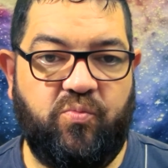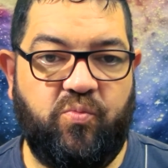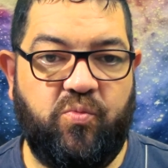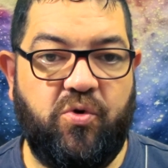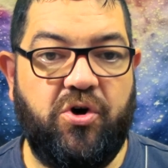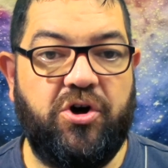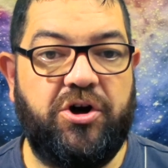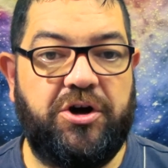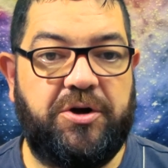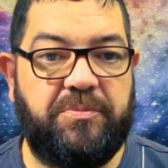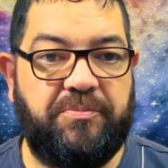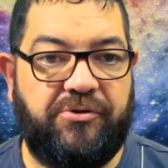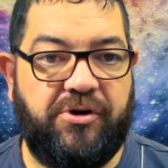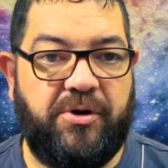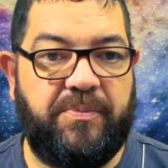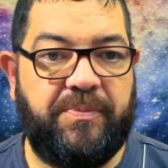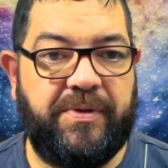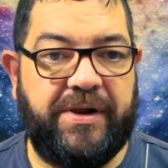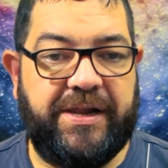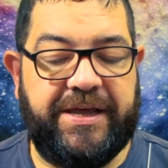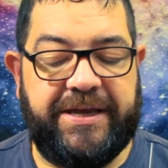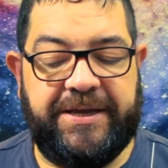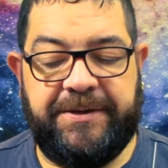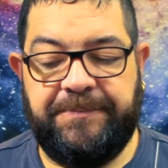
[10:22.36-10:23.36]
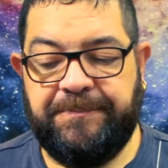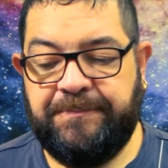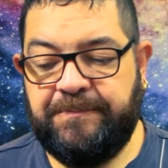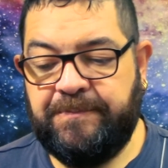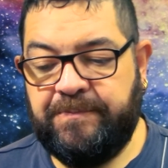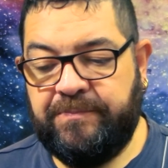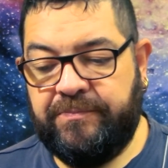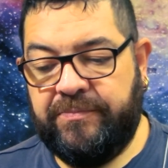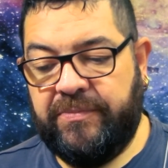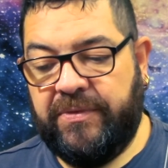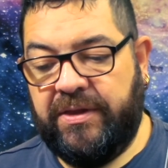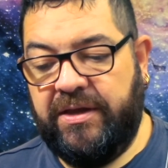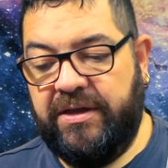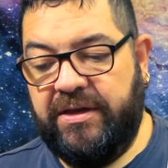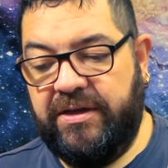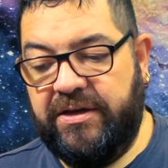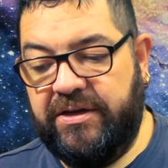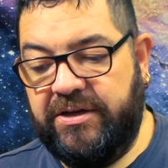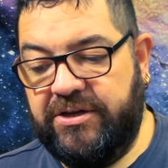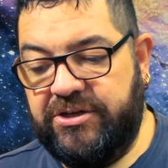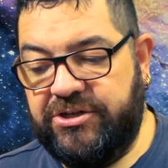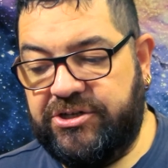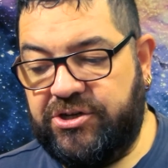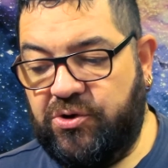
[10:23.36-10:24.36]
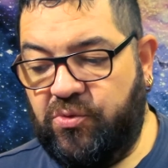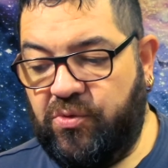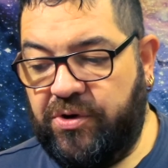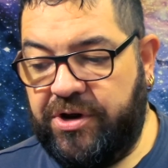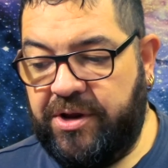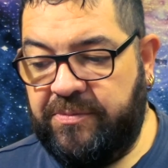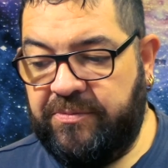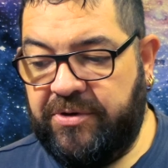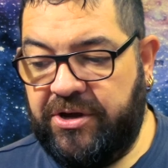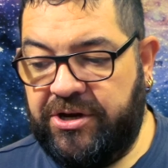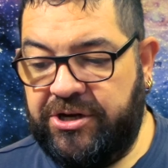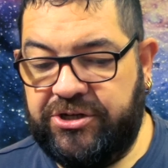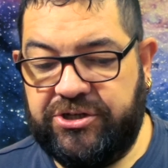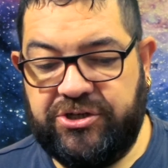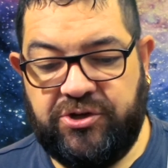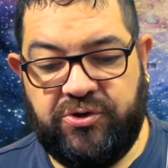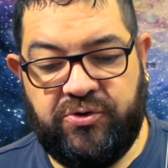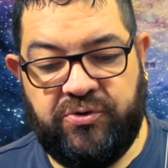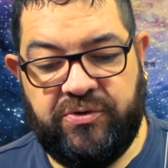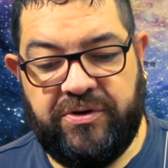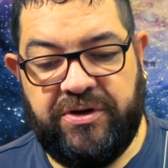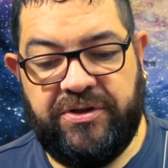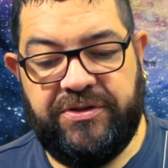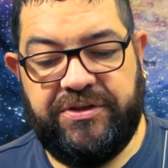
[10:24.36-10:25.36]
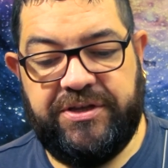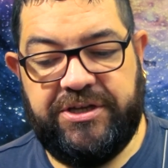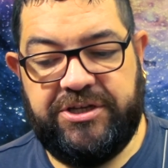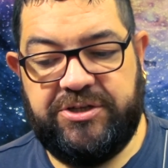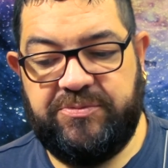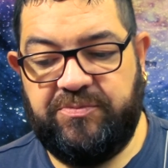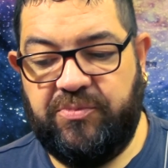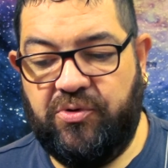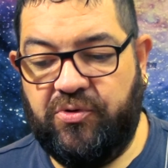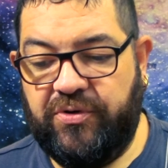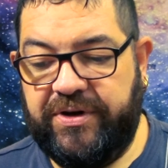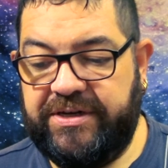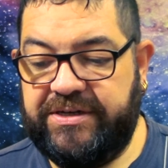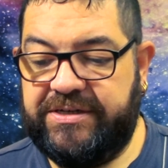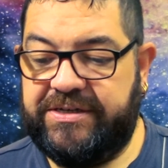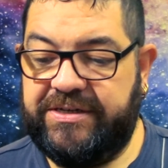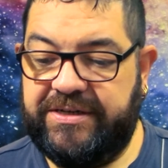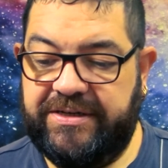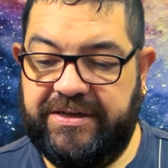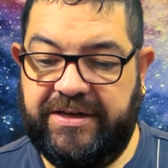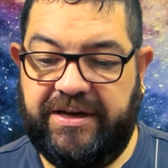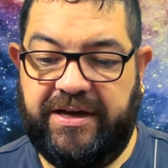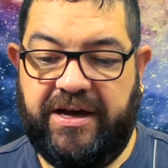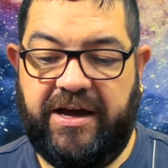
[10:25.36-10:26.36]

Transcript: work properly. So what I'm going to do at this point,